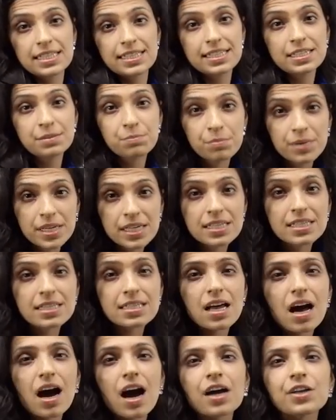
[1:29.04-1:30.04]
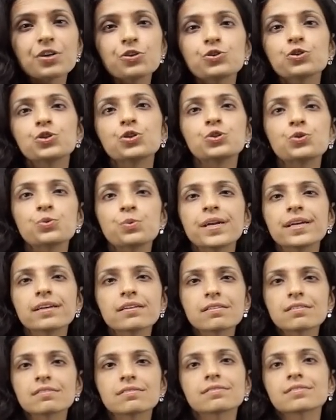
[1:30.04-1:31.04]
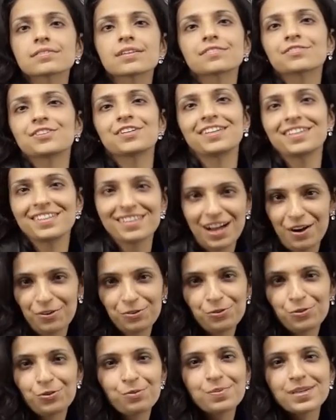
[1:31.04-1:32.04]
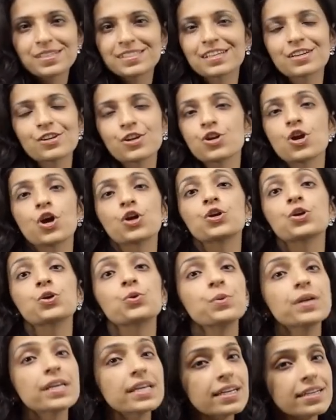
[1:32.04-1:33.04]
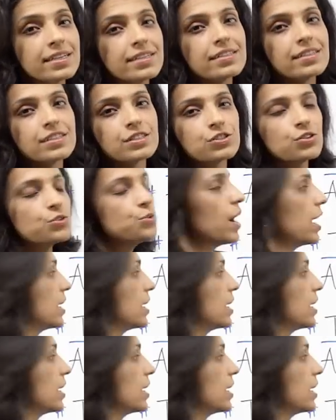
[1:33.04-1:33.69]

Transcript: That means, are you doing nothing now? You know, basically not doing anything. So you